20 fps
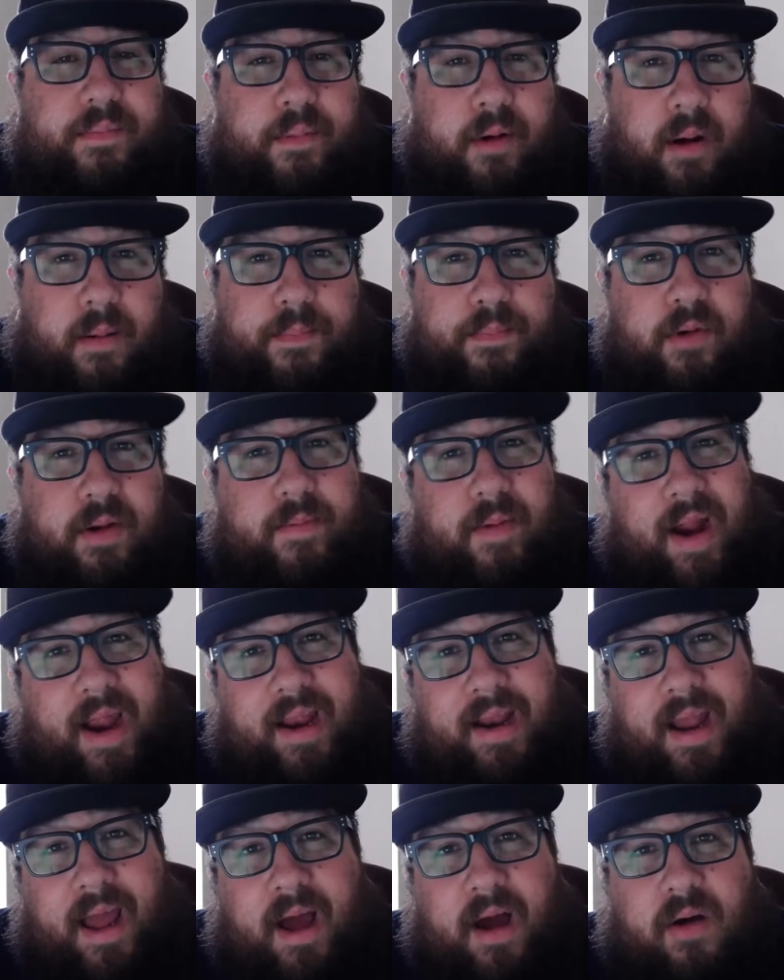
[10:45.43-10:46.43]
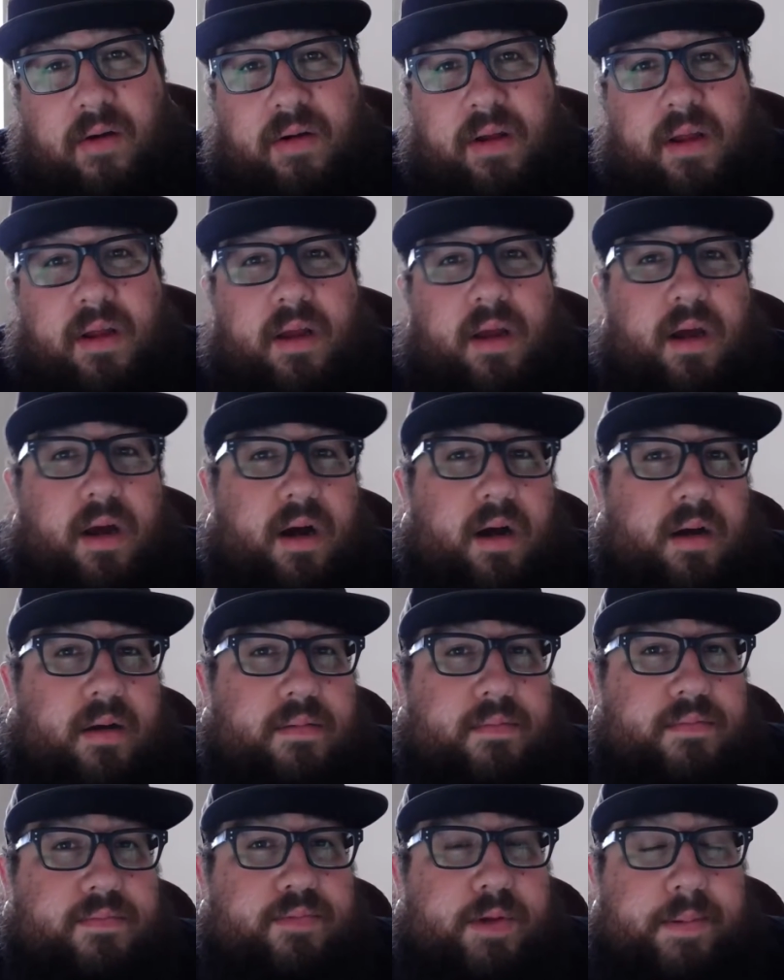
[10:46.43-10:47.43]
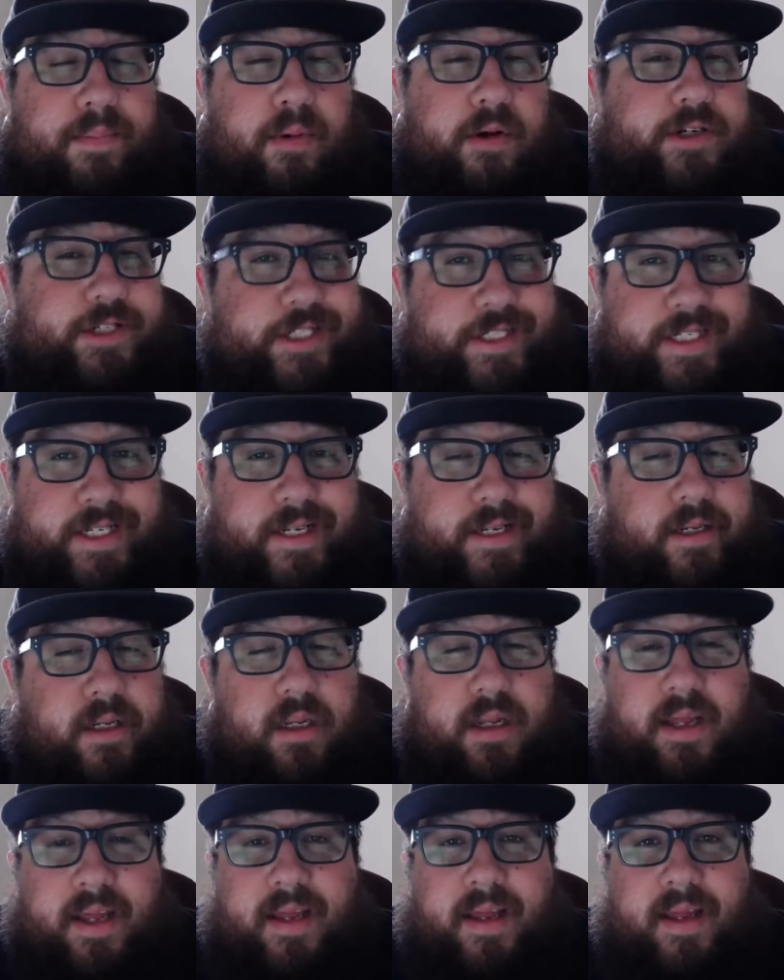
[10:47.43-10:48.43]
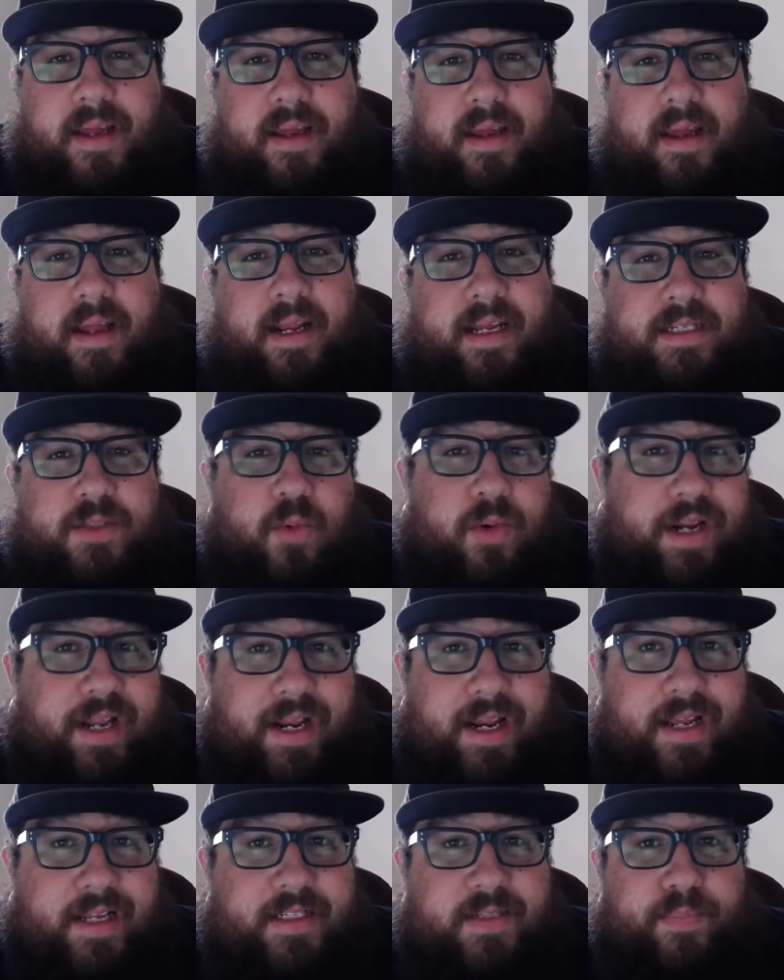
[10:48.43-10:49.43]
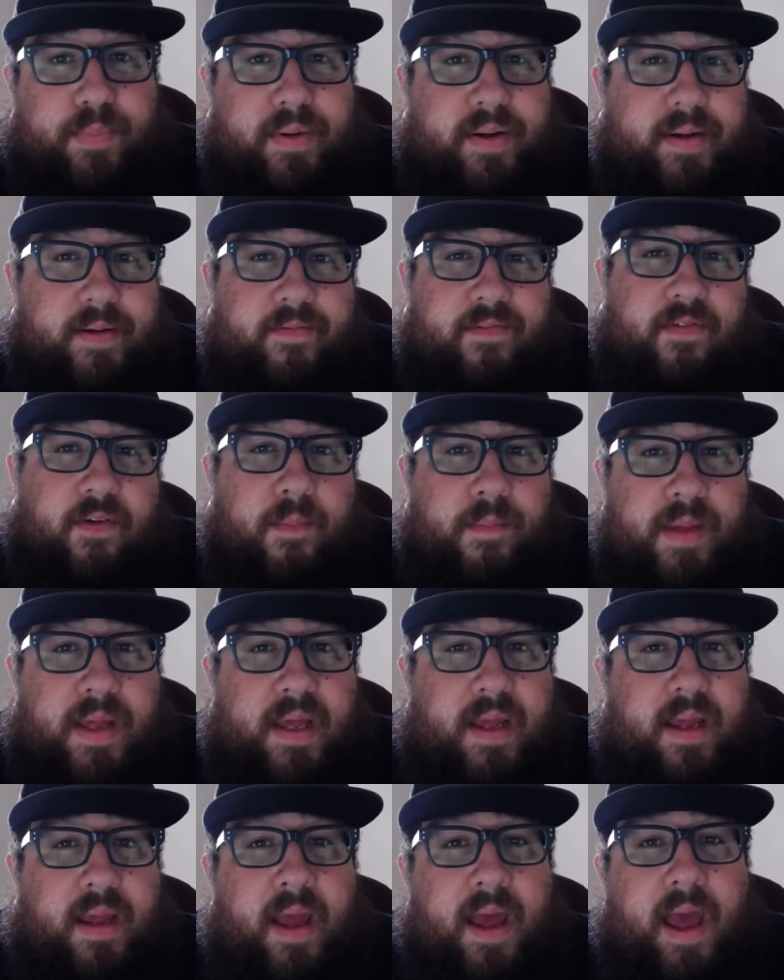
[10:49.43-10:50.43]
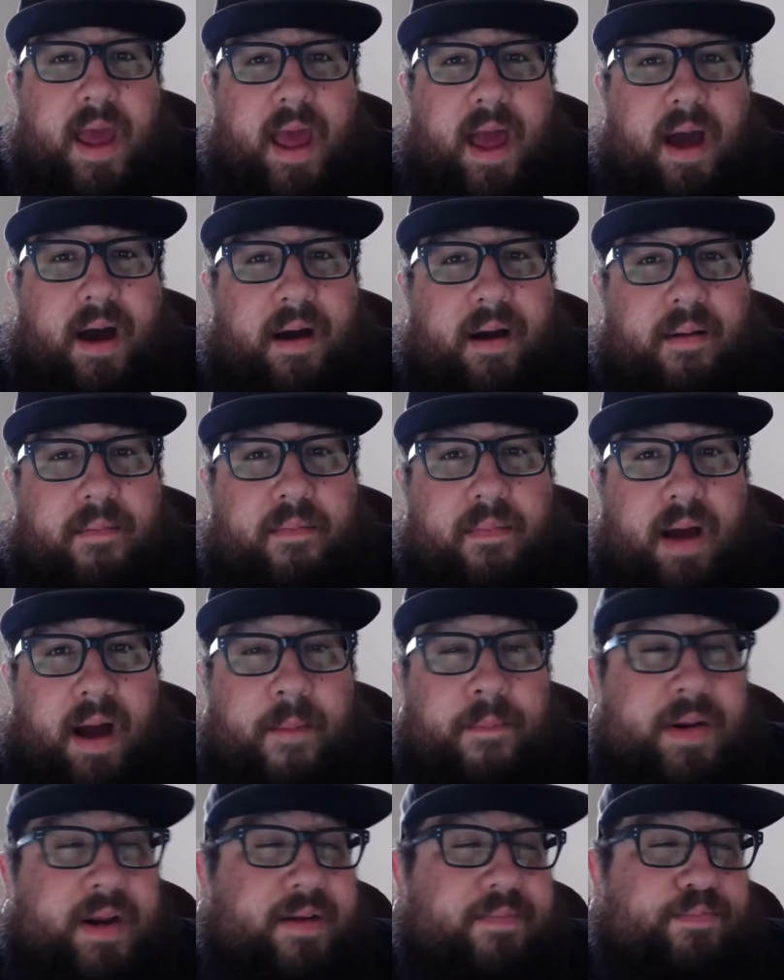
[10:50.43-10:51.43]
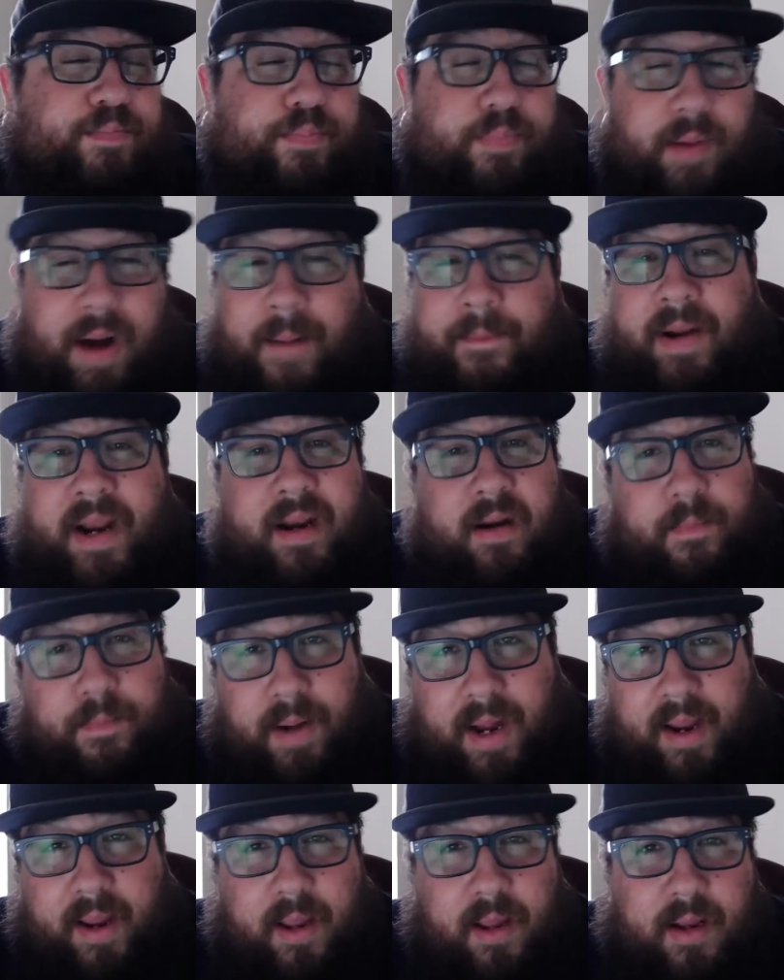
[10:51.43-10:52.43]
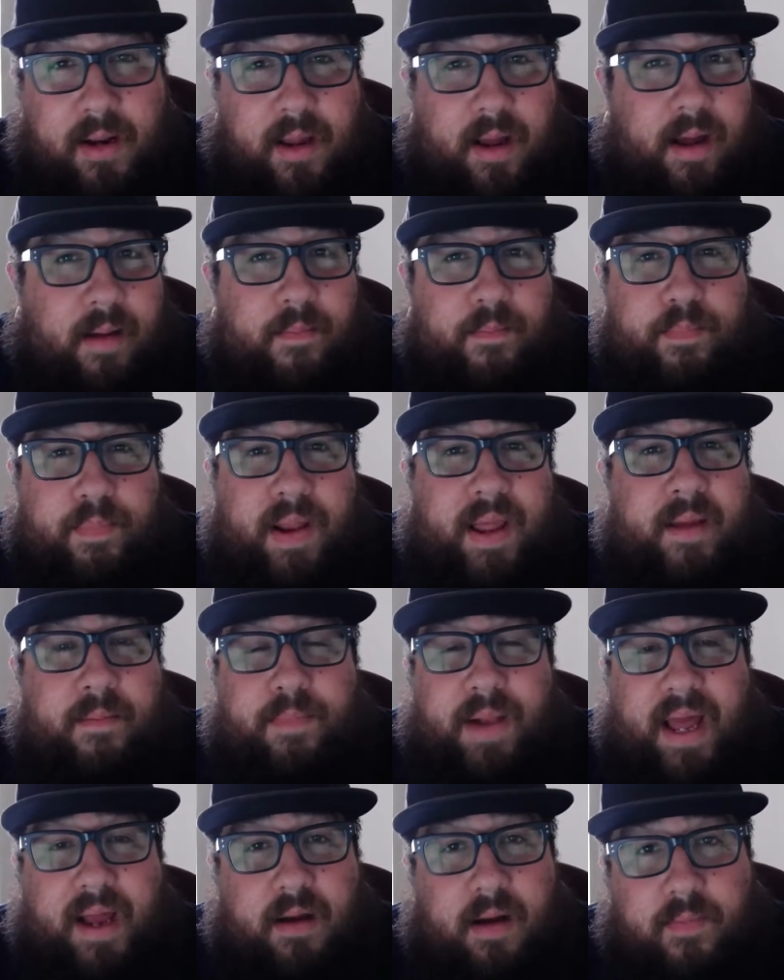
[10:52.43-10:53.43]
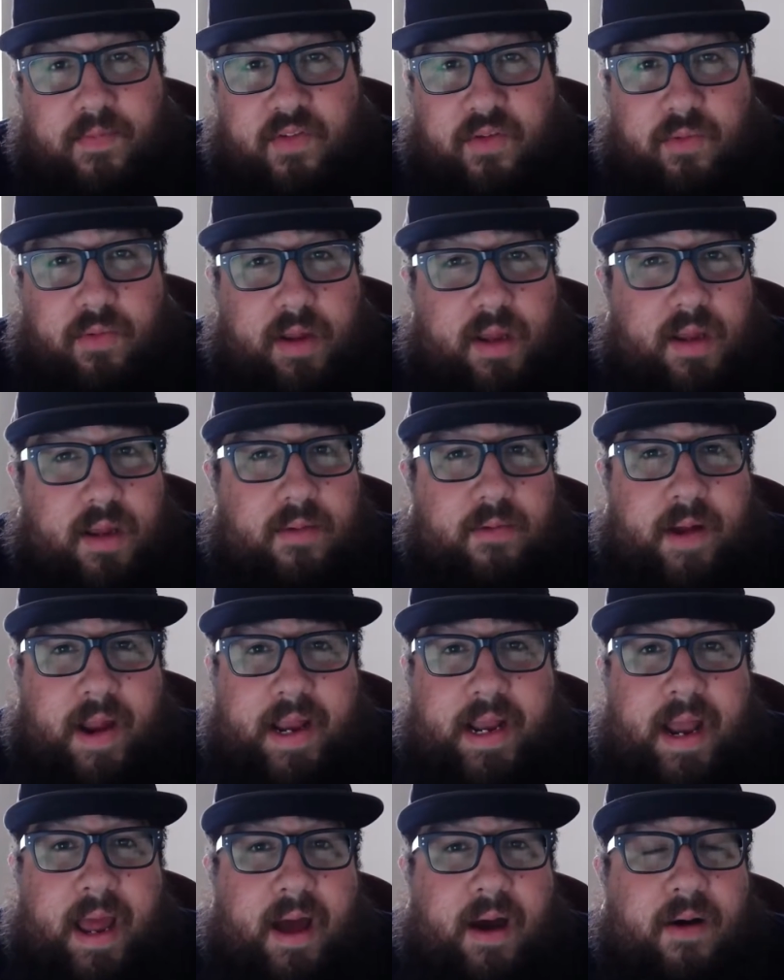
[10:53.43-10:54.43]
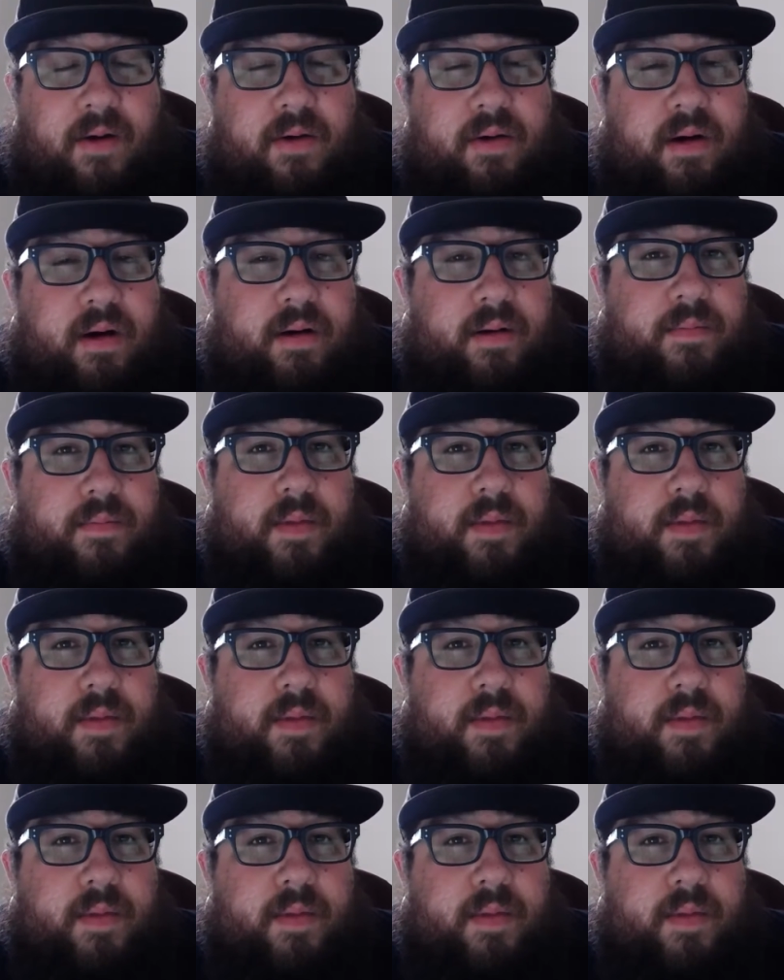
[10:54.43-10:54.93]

pre-buy it now, pre-purchase it. It is what it is. But for me, I'm gonna end up buying it. I'm playing Black Ops 3 right now.